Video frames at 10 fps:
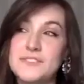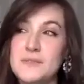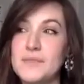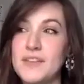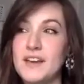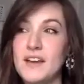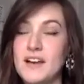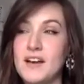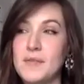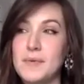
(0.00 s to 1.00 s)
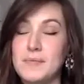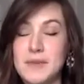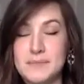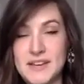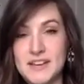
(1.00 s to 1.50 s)
something me
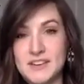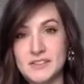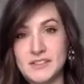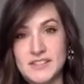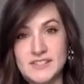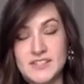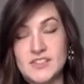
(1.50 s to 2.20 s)
and my editor, Lindsay,